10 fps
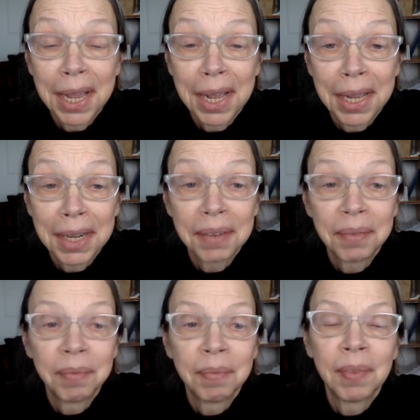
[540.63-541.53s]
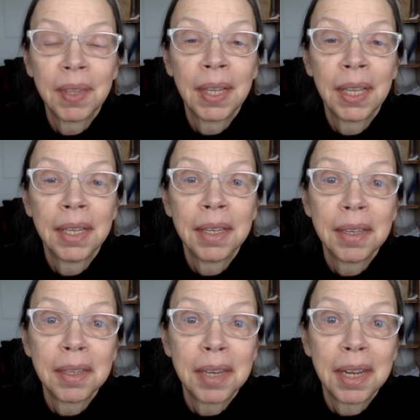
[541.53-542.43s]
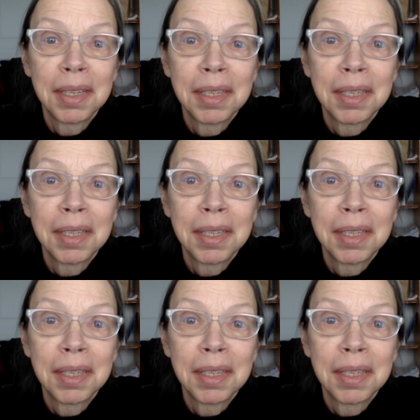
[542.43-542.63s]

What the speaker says: had. Stay